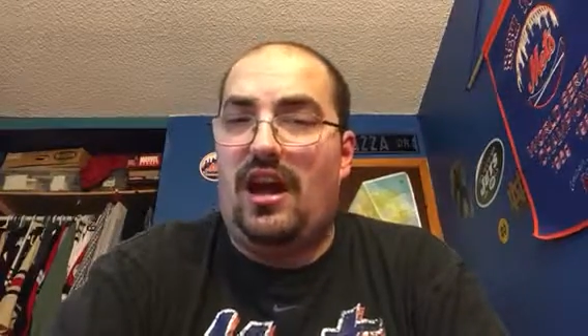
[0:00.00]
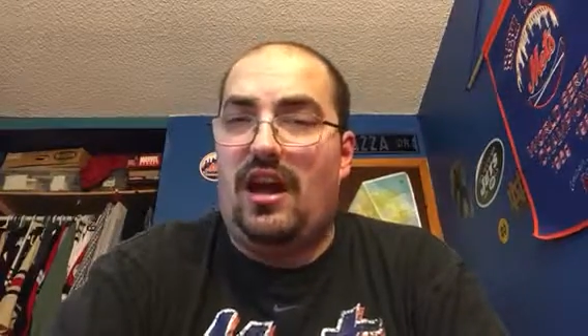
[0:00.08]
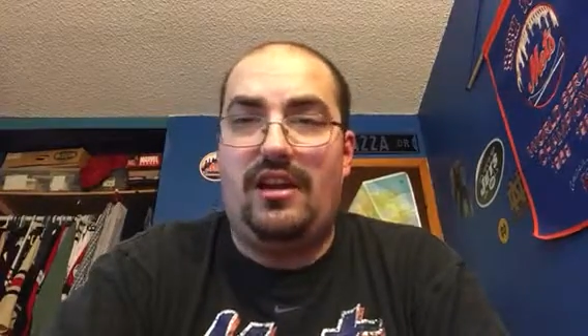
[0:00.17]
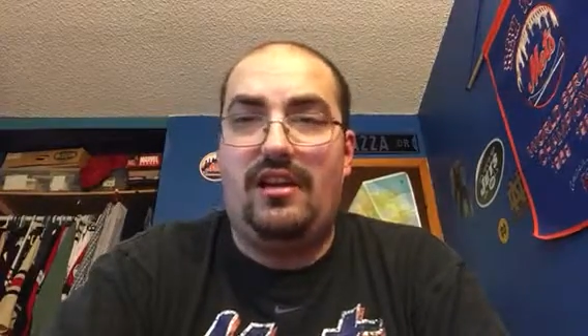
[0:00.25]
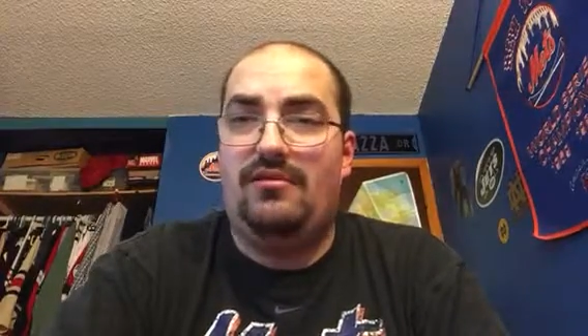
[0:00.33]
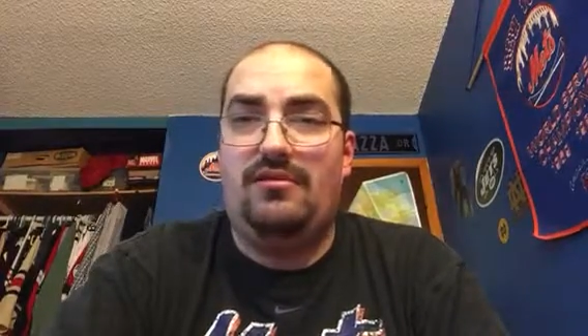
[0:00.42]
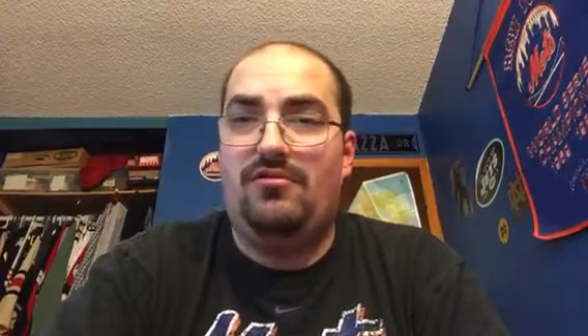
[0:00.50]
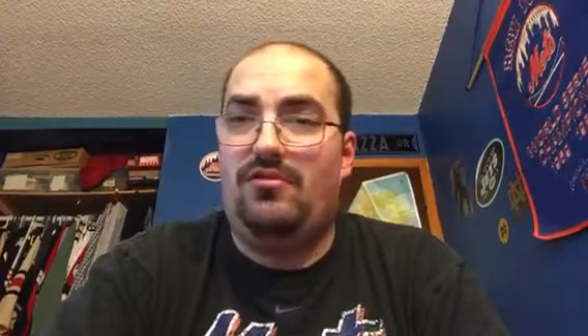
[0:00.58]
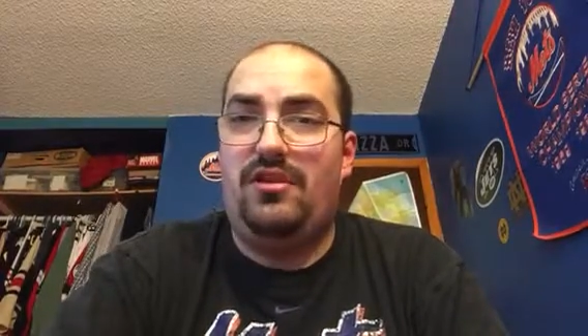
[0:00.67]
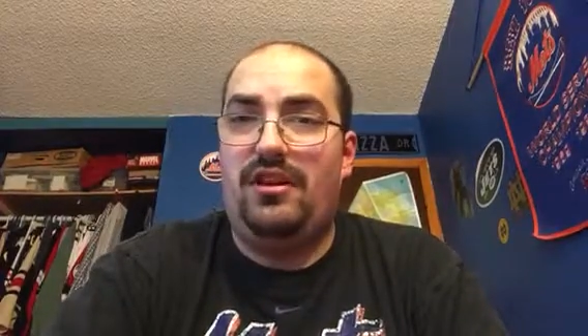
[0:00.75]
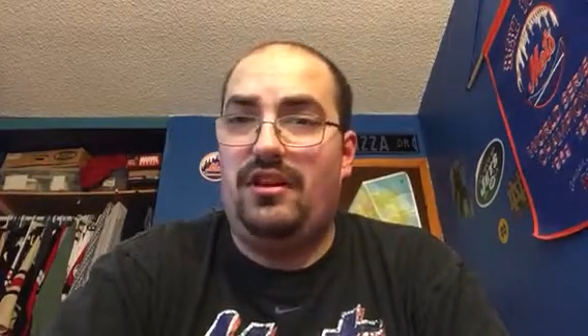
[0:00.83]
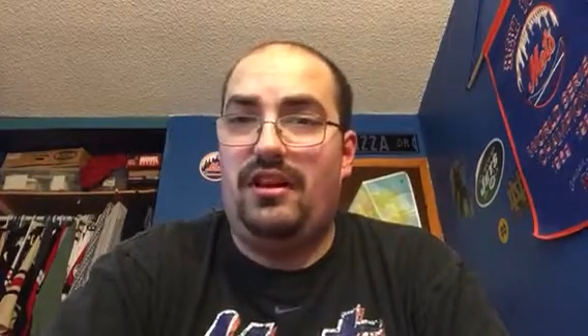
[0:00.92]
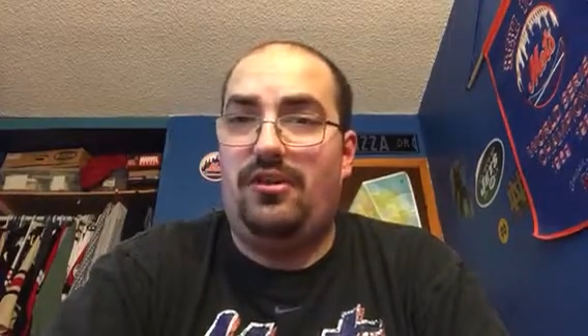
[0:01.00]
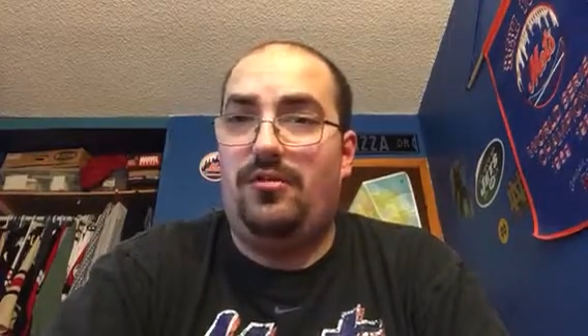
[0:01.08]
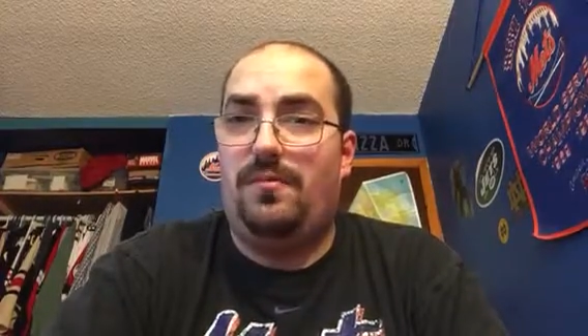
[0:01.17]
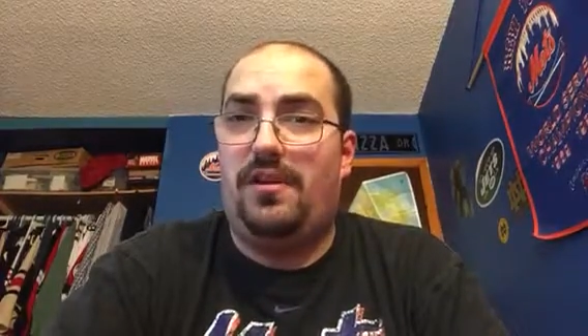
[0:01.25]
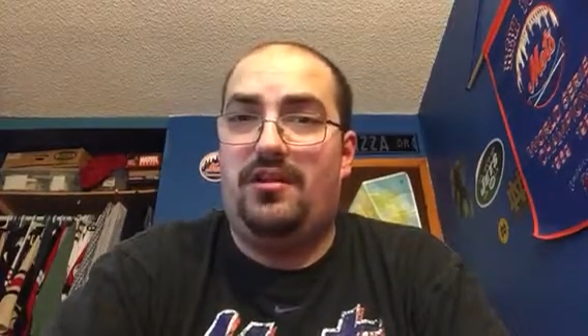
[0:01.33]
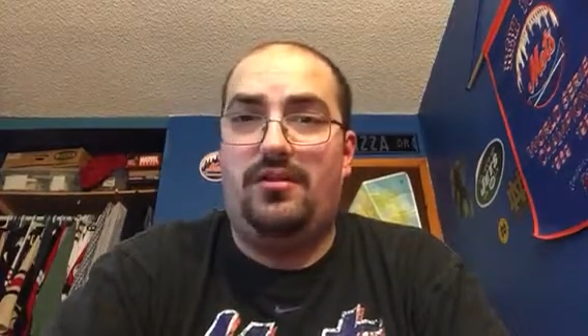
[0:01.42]
I really
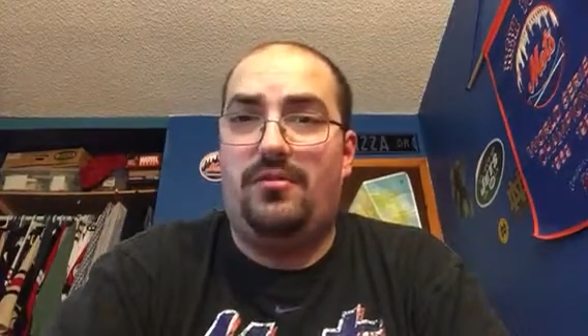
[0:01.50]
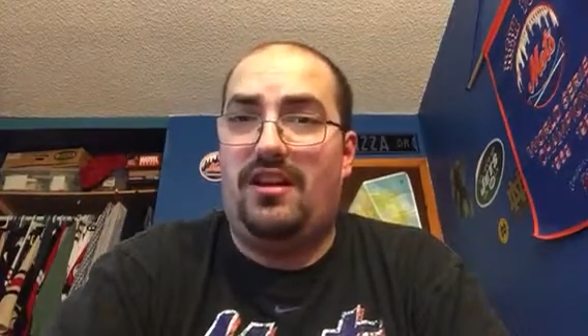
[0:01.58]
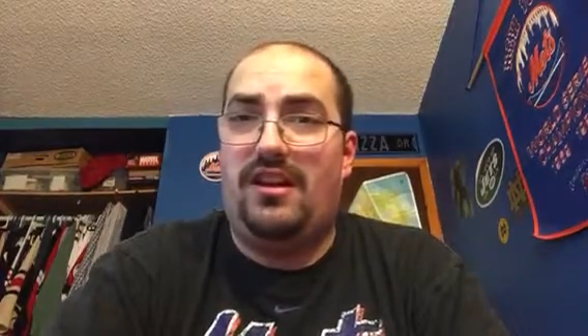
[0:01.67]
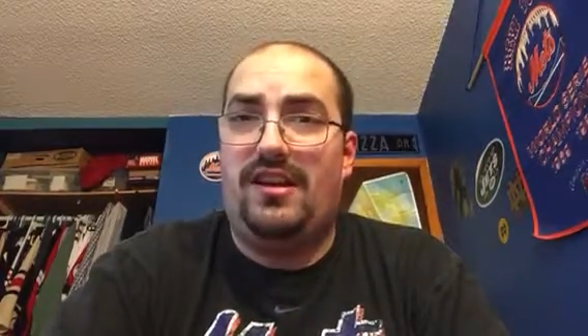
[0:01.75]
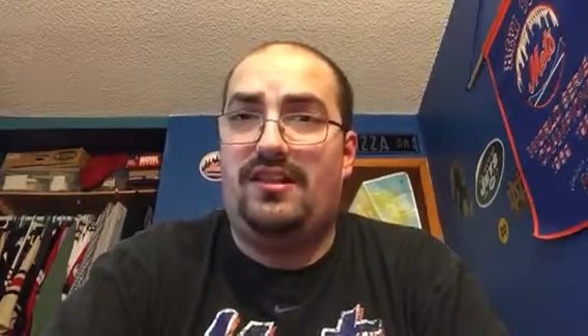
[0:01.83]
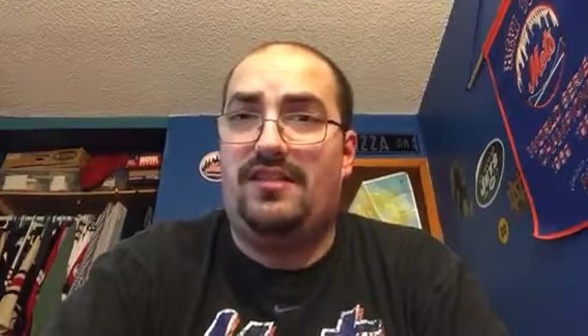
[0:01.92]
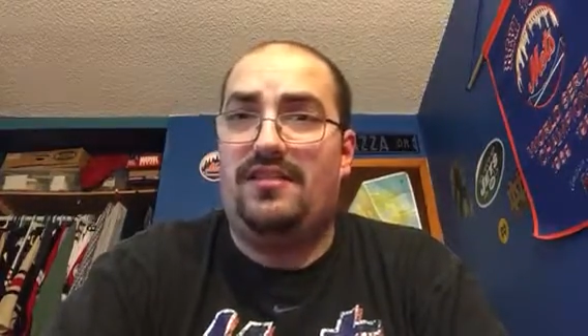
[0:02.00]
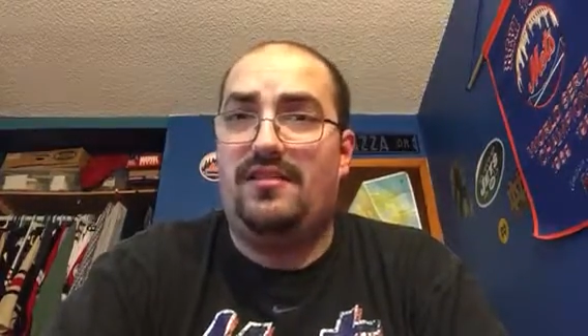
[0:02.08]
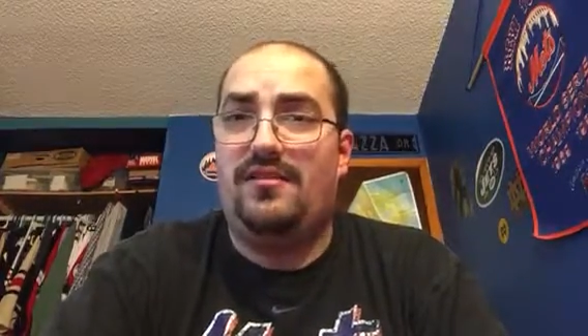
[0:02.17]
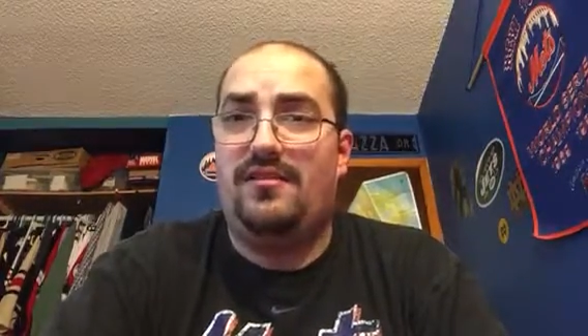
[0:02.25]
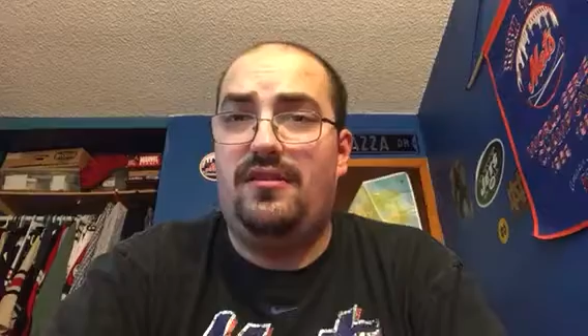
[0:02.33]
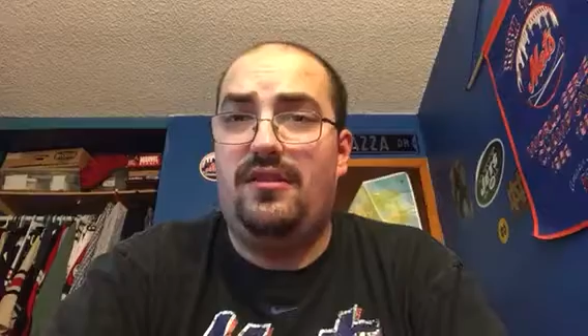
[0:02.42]
hope. Otherwise,